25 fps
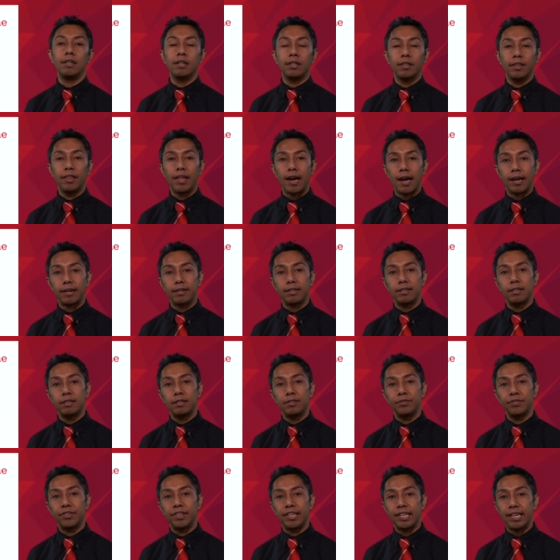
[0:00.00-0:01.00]
that
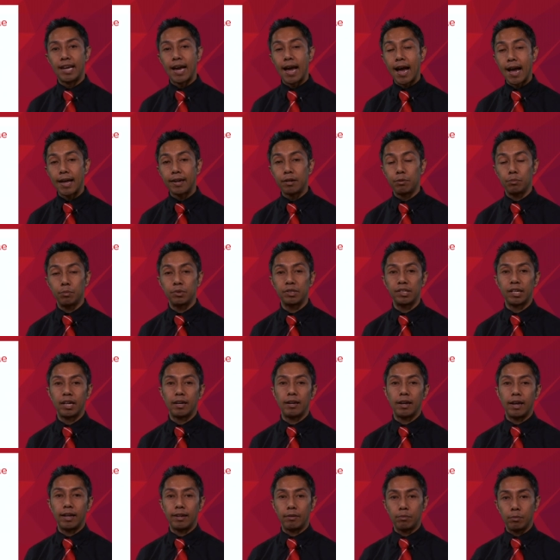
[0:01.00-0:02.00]
the atom was,
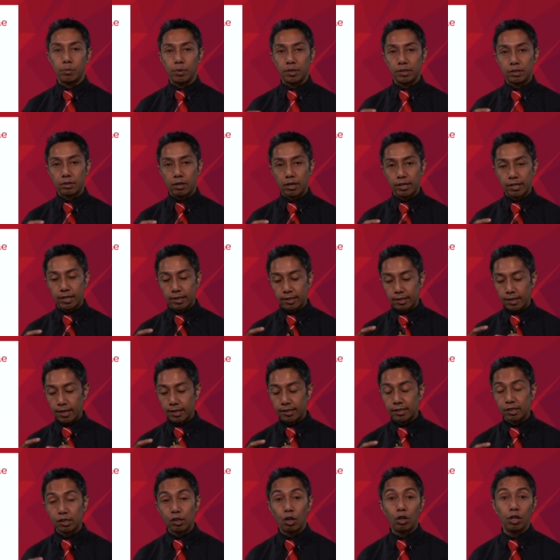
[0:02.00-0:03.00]
uh, was like a, a,
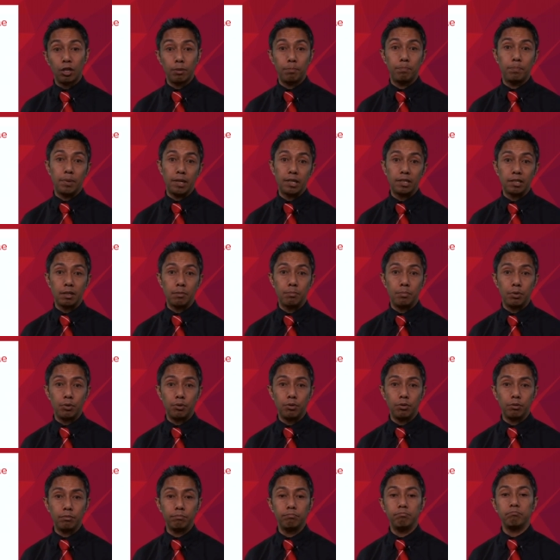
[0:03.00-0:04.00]
solid billiard
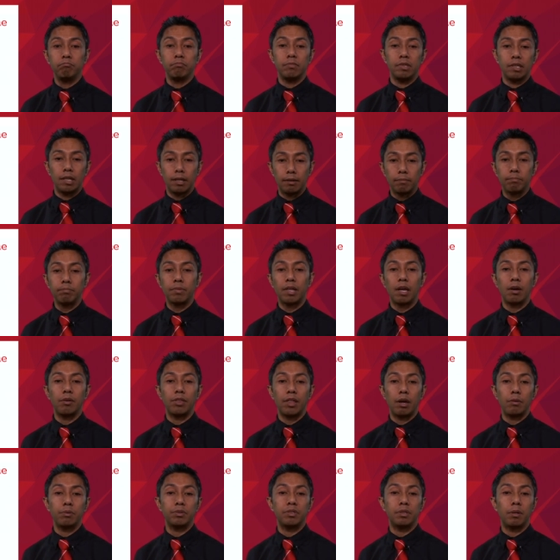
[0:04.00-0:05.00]
ball. Okay? That,
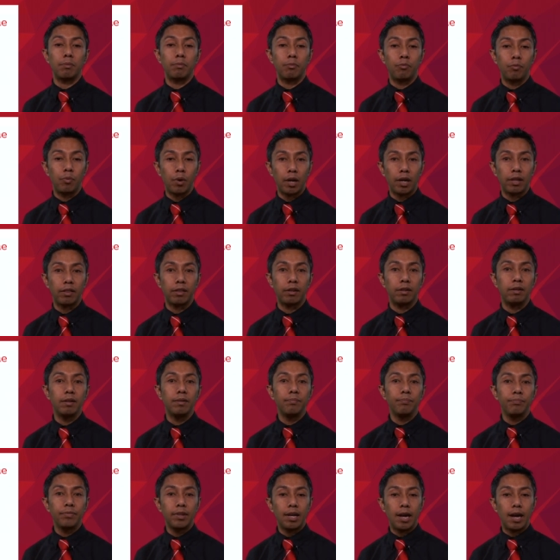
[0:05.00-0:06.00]
that was the, where the,
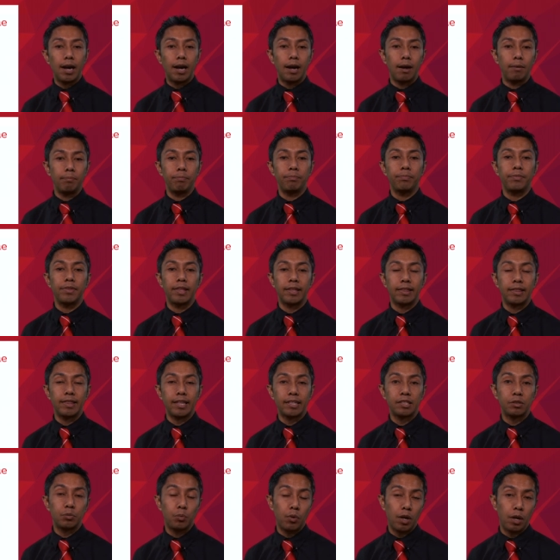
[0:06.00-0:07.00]
um,
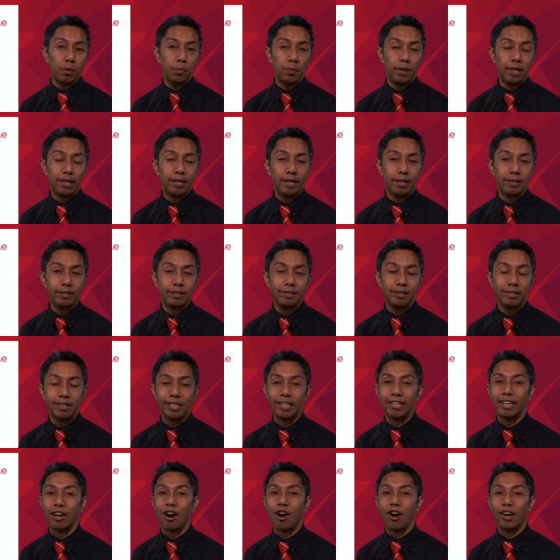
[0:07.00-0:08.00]
that's where we get
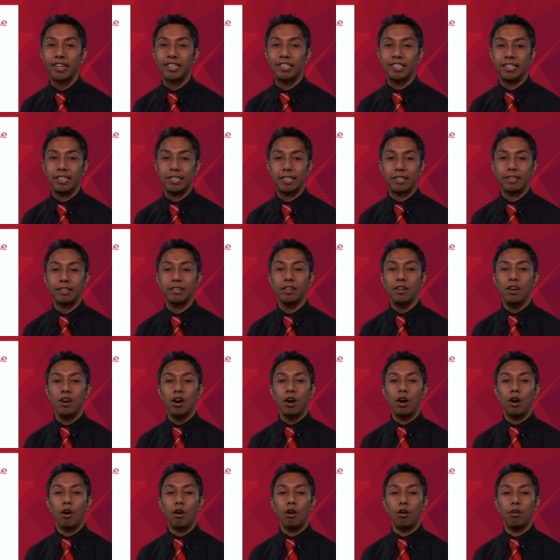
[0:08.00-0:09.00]
the idea
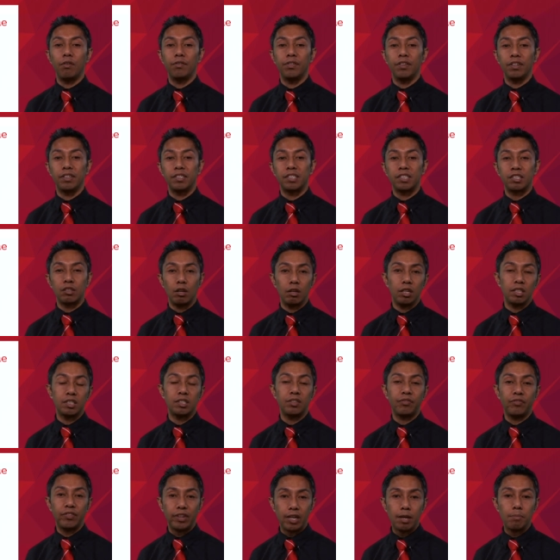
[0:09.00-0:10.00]
of the solid
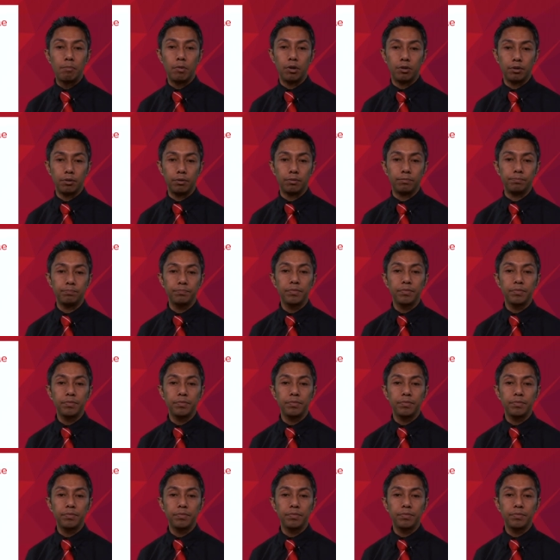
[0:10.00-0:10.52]
sphere model.